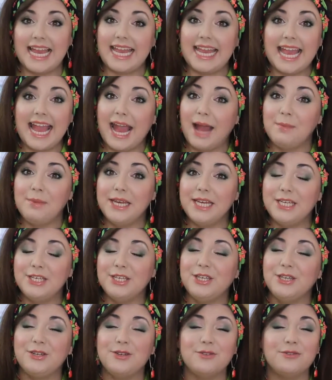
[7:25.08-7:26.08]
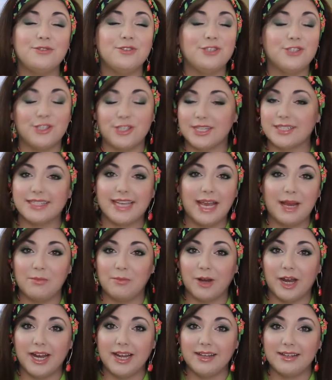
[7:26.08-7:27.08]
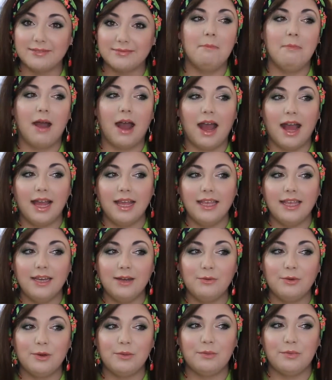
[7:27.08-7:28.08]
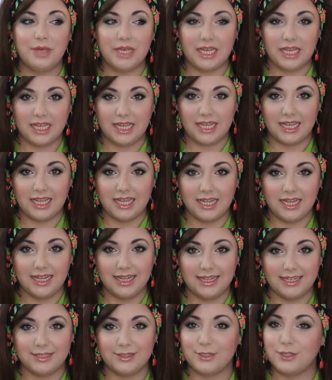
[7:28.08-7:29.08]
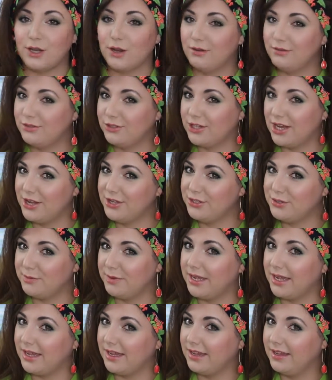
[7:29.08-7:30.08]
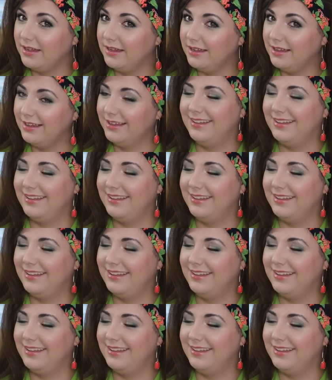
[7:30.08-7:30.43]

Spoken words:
a habit you just can't break. Mine would be, don't judge me,